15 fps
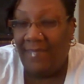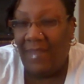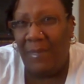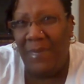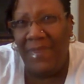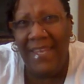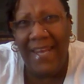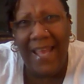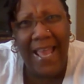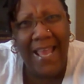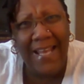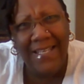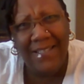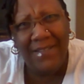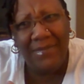But then I
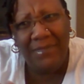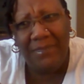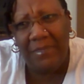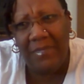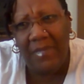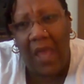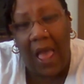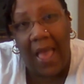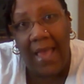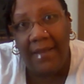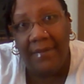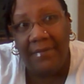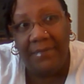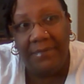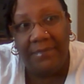had to
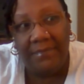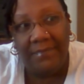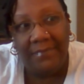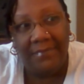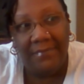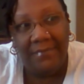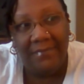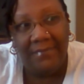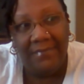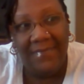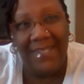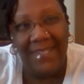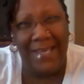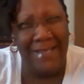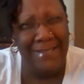like
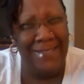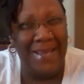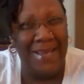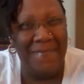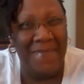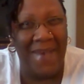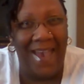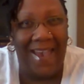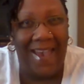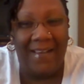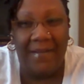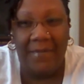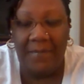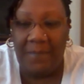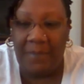take a step back,
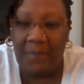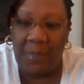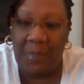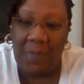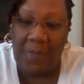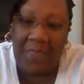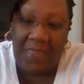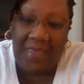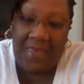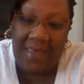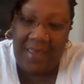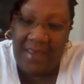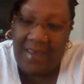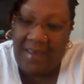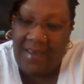
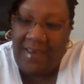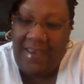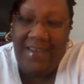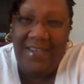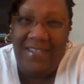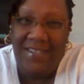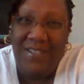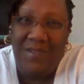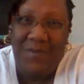and this is